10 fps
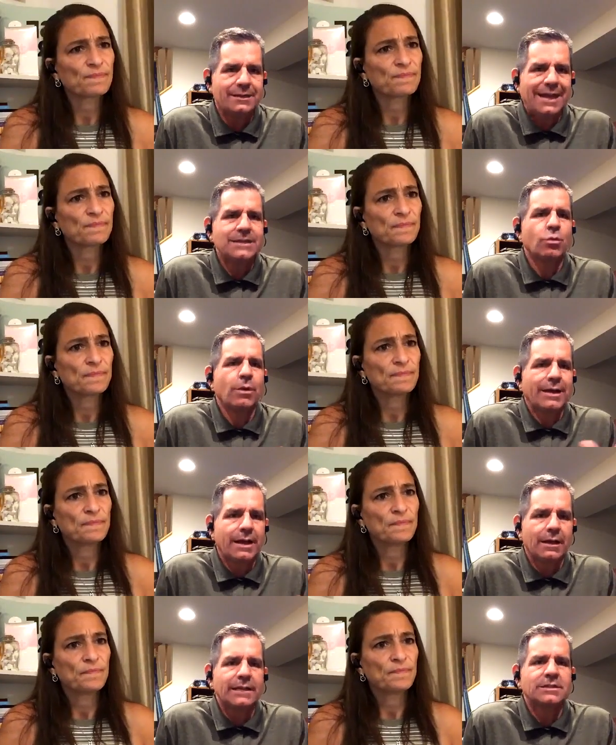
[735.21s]
Speaker 1: That's when I
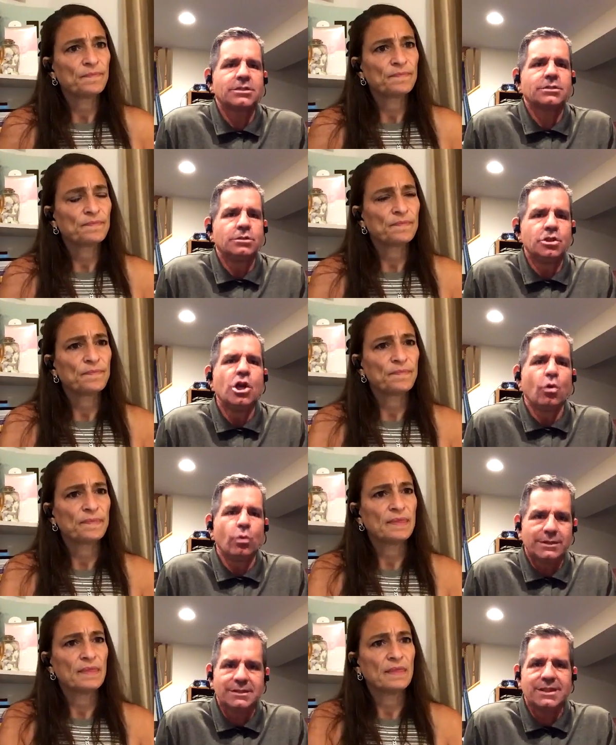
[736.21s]
kind of like
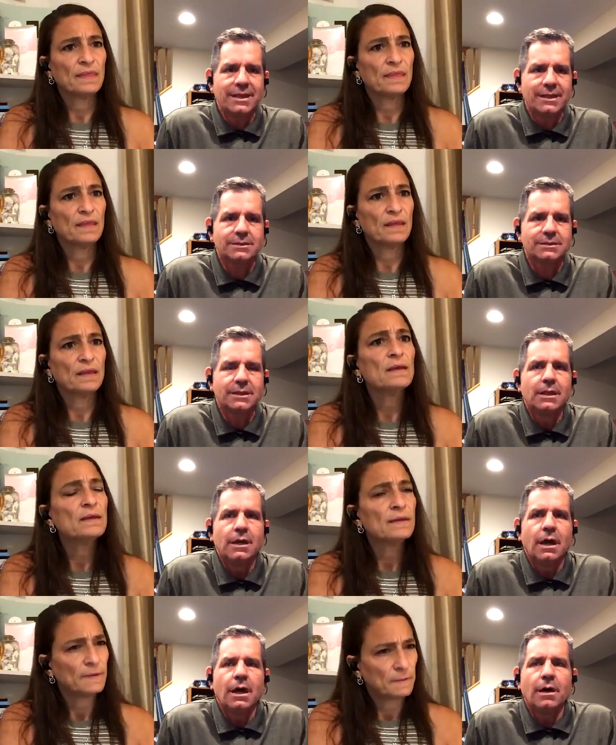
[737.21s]
noticed things.
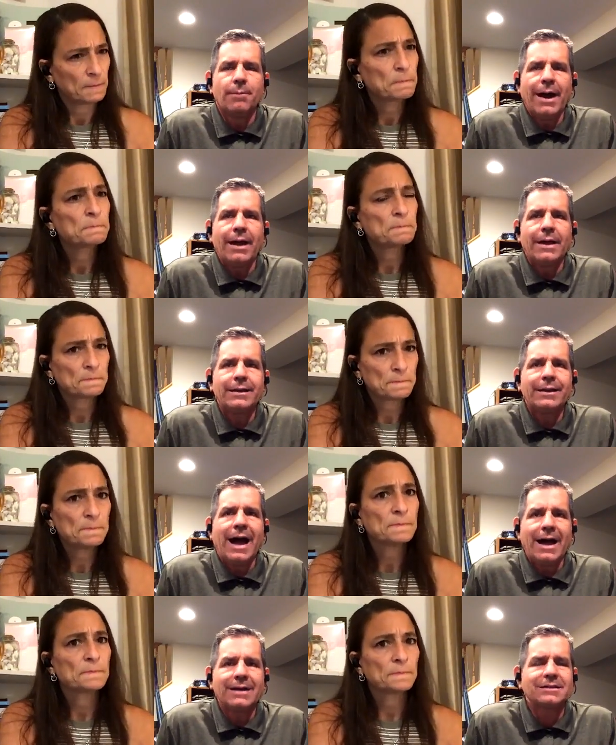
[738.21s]
Um, I
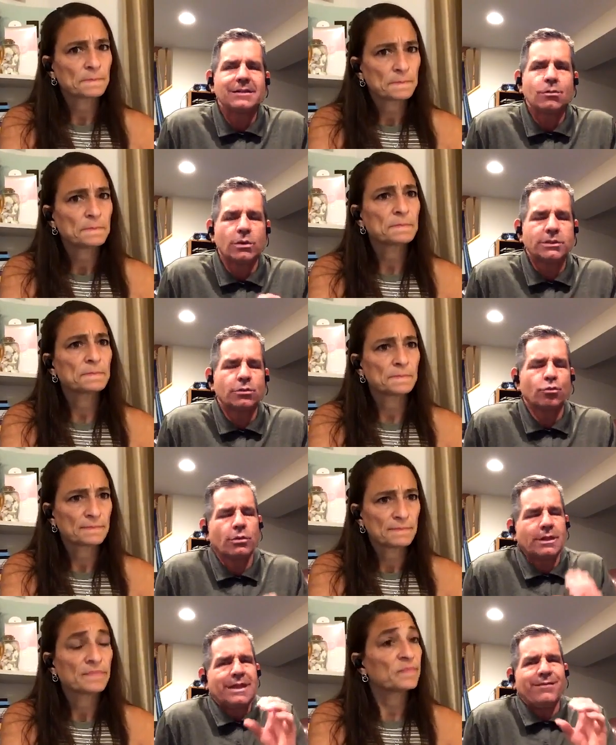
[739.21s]
honestly wasn't
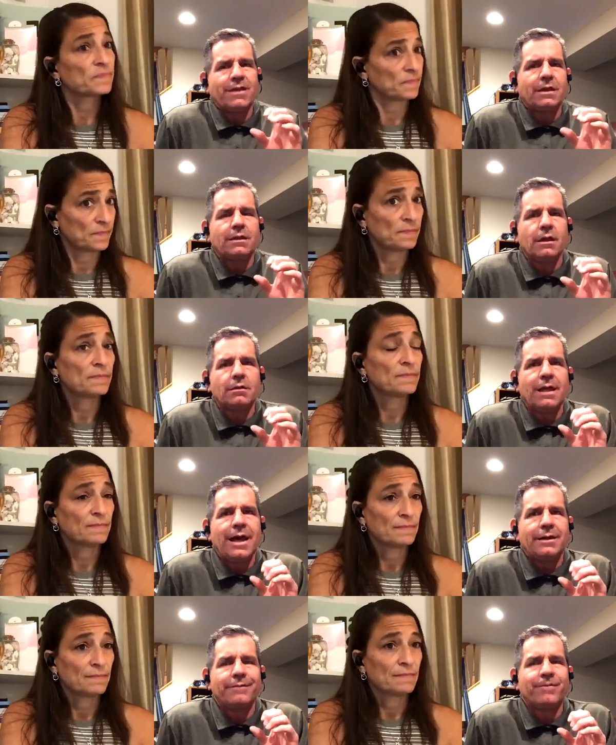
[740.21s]
really giving it a
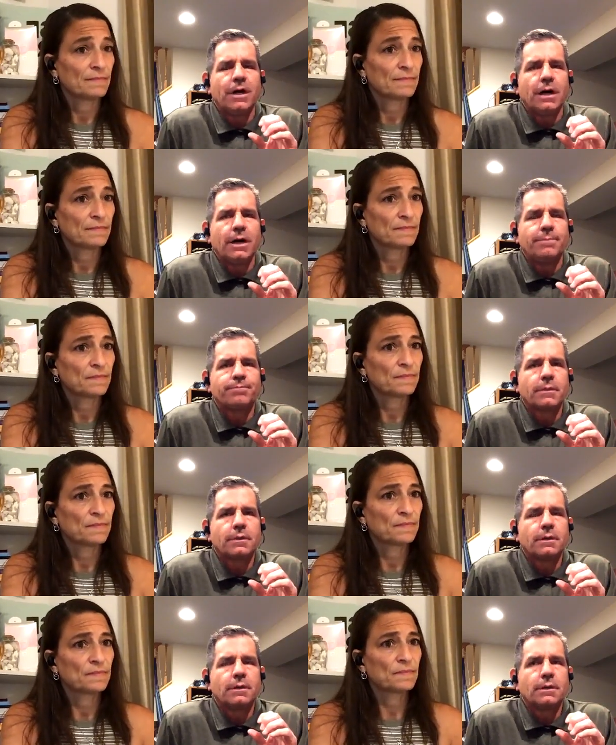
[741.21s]
lot of um,
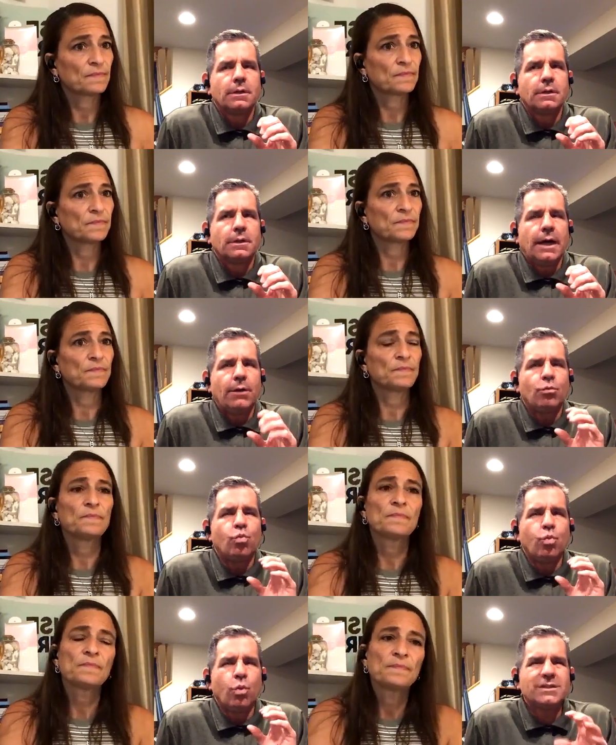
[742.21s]
I
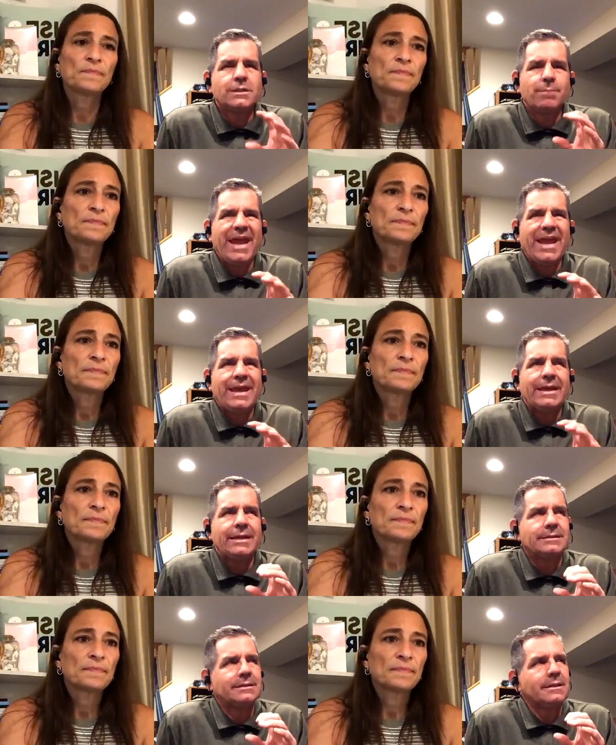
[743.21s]
wasn't paying
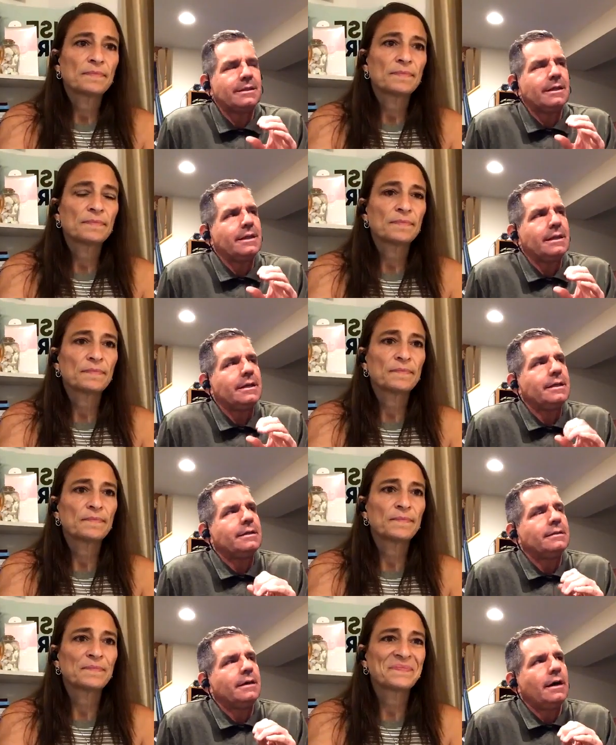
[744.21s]
it the
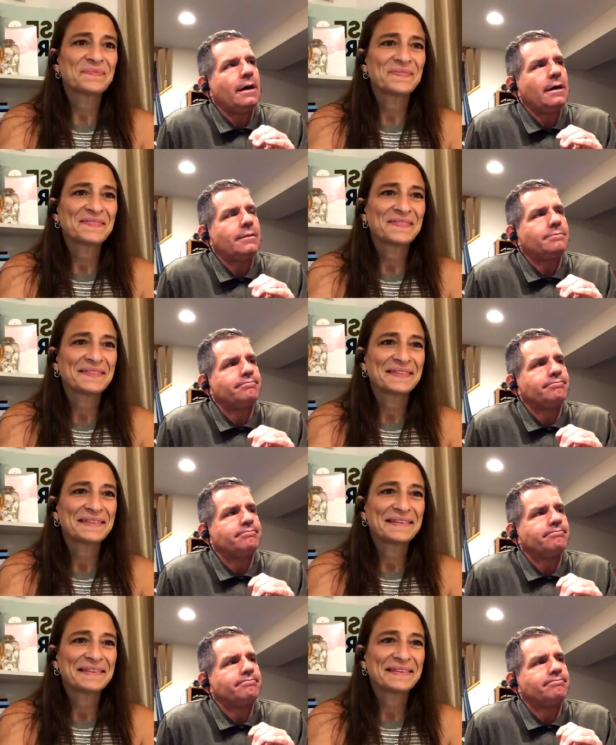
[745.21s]
um,